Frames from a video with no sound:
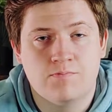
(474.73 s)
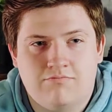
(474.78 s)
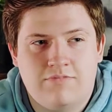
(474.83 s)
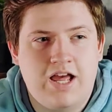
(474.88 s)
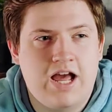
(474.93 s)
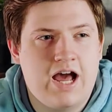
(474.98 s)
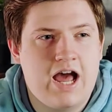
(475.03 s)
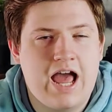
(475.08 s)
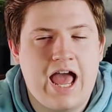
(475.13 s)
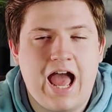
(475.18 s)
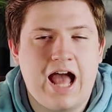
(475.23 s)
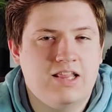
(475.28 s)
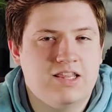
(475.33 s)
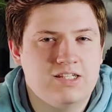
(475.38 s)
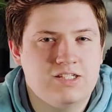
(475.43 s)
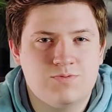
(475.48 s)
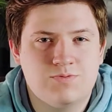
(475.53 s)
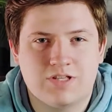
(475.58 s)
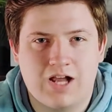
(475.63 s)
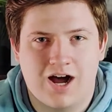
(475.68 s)
Now,
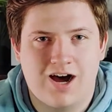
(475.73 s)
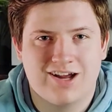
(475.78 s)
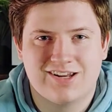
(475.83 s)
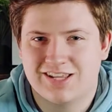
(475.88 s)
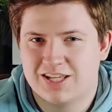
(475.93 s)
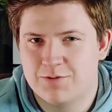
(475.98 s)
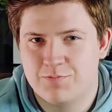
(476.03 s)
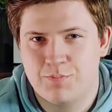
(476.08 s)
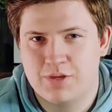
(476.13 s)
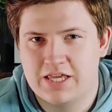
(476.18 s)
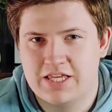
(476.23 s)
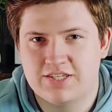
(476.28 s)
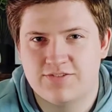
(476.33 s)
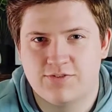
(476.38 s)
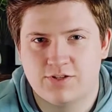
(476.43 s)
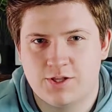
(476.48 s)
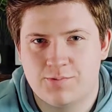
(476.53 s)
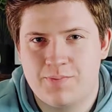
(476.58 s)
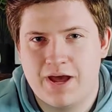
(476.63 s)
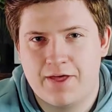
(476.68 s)
Alex was oddly
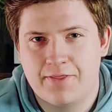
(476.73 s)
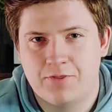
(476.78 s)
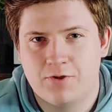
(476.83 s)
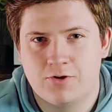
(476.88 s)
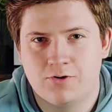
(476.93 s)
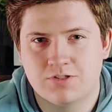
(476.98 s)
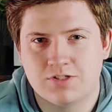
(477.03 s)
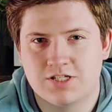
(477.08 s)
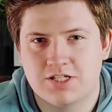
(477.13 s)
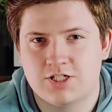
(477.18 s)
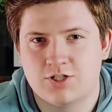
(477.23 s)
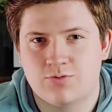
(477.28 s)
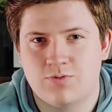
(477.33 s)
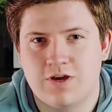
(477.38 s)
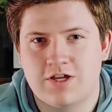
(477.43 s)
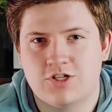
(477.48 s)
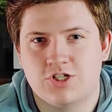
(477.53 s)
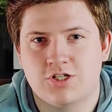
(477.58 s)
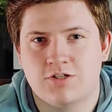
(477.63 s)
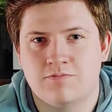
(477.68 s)
peaceful about the whole
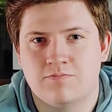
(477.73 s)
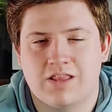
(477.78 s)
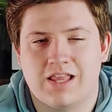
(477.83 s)
situation.